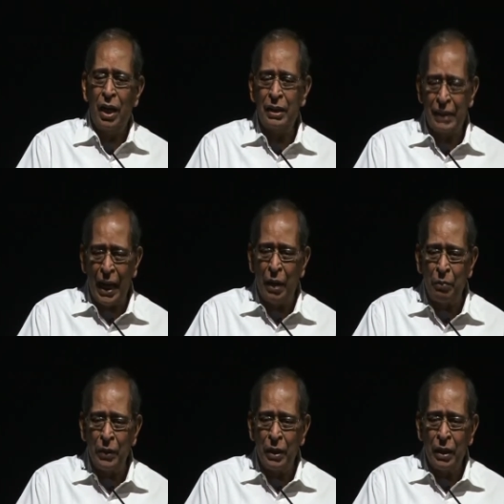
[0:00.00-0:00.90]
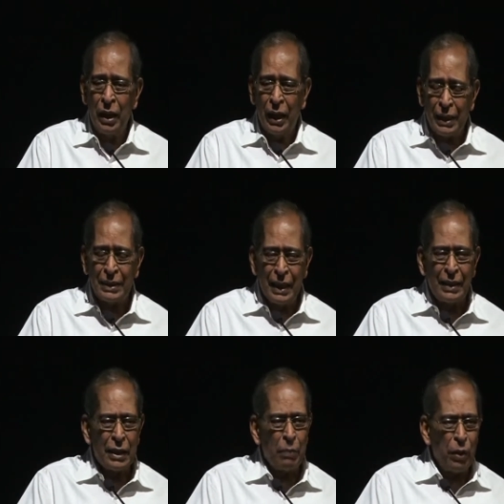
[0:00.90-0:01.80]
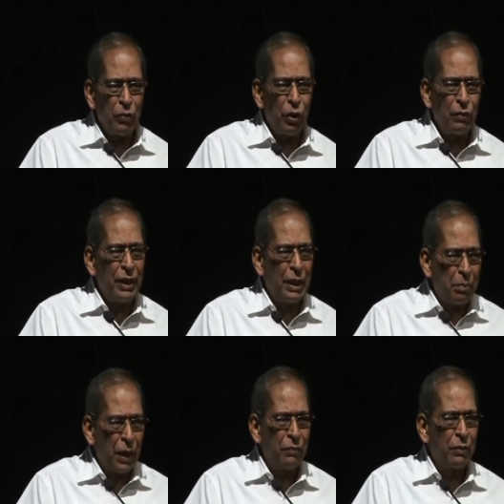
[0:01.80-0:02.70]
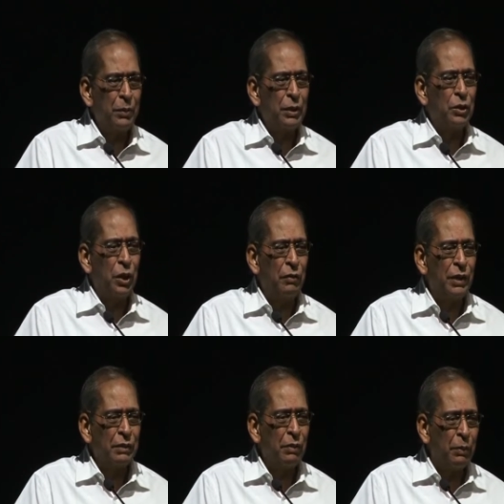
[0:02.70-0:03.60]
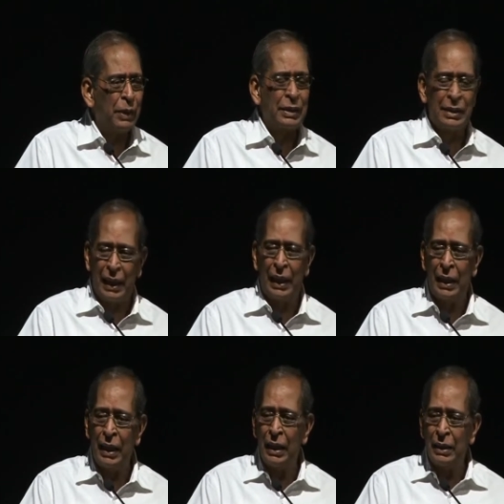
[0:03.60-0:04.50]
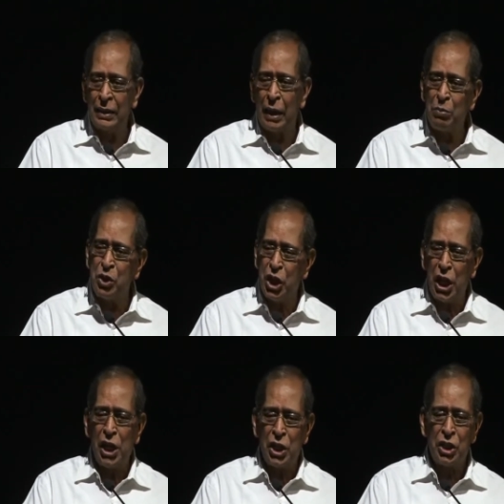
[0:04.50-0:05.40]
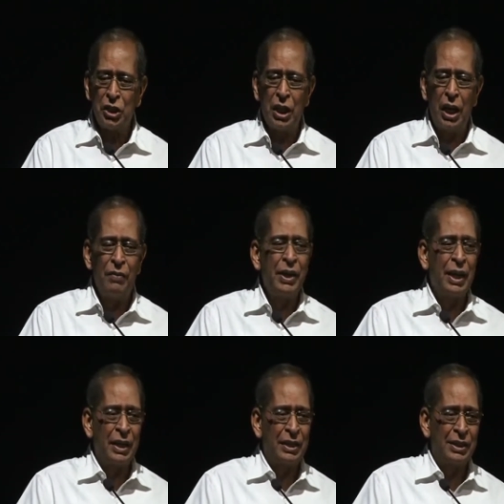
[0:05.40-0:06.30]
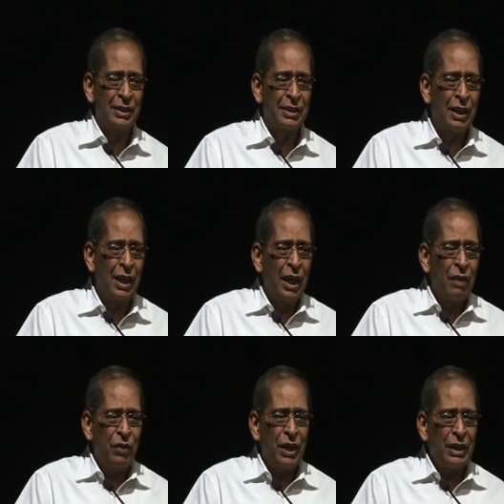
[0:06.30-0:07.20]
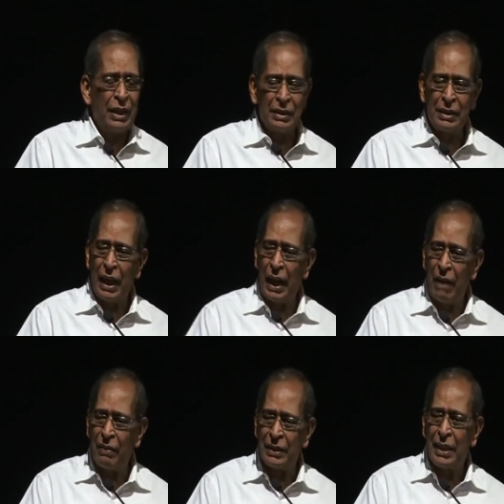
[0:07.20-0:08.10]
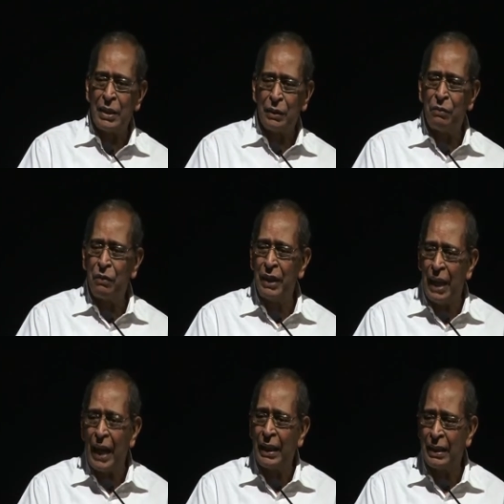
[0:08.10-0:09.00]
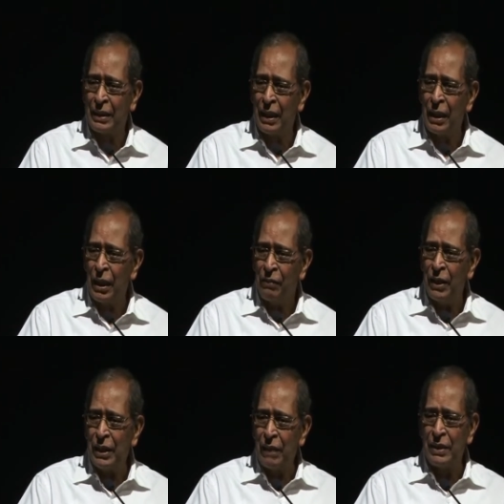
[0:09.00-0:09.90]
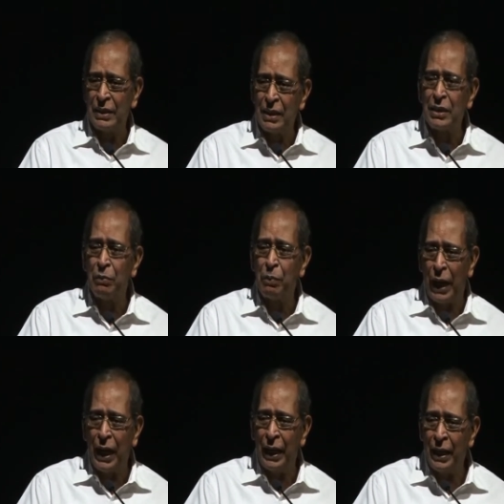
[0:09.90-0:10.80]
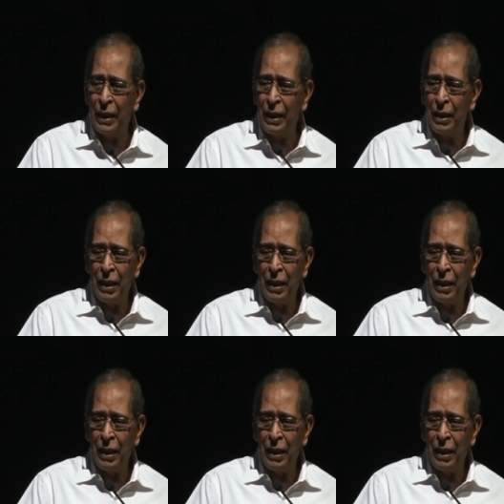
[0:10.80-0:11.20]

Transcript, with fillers: our uh, time. In a sense that before we depart from this universe, we must see some change in the living conditions. We have a sense of delight. We have a sense of pride.